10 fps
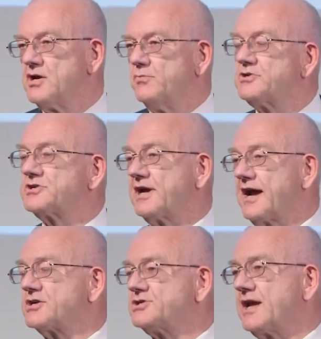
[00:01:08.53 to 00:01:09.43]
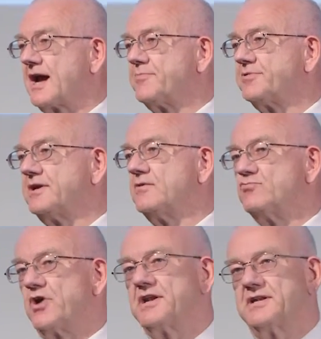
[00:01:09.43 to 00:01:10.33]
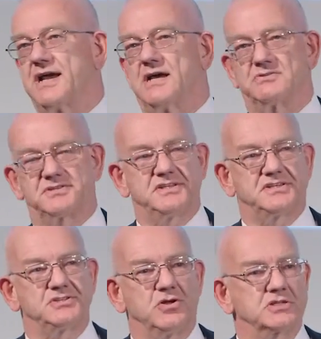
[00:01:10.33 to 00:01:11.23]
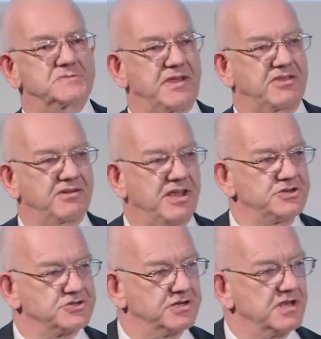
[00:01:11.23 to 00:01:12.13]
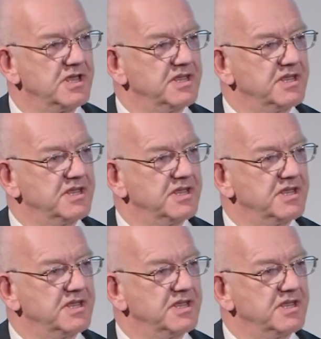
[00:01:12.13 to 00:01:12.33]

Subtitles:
which are actually happening right now. So this is not speculation.